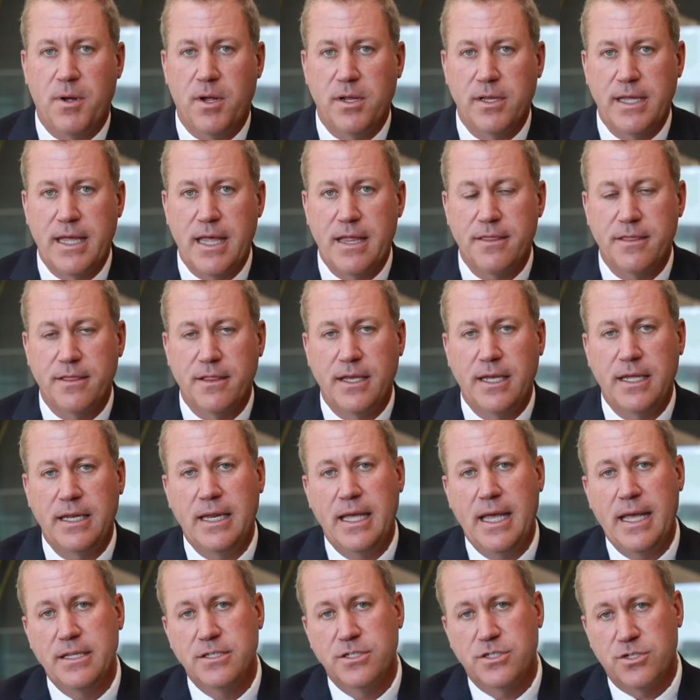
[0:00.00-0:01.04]

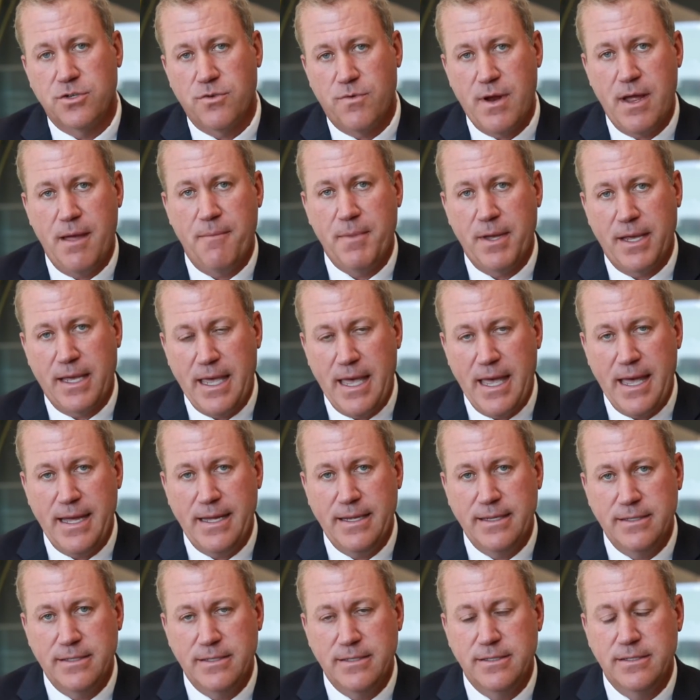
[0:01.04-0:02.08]
polyethylene and ceramic
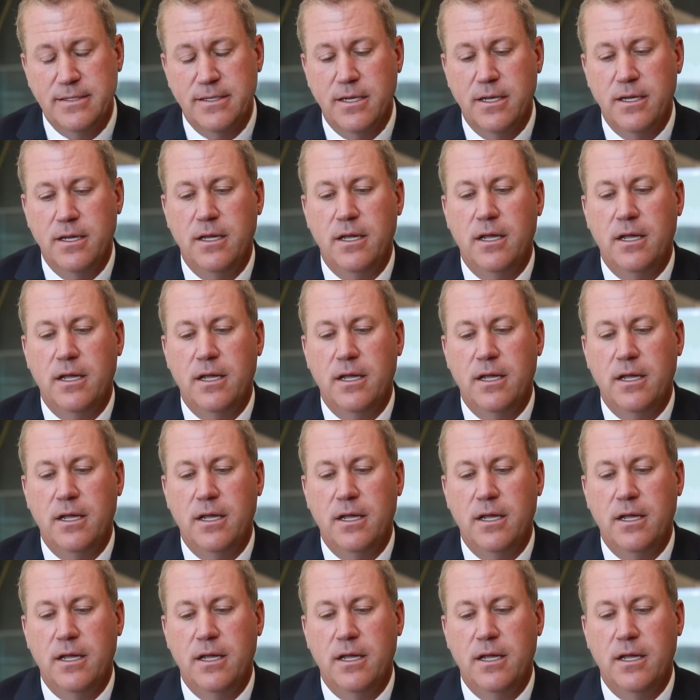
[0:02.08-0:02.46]
heads,